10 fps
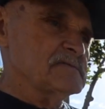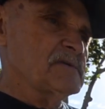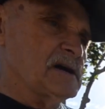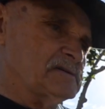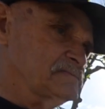
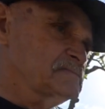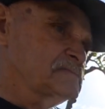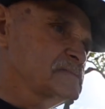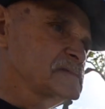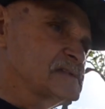Well,
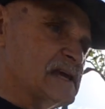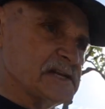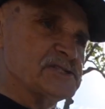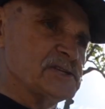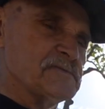that
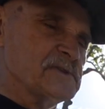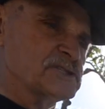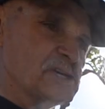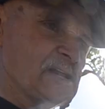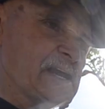is the
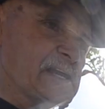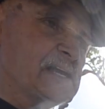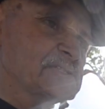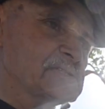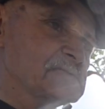original, I guess.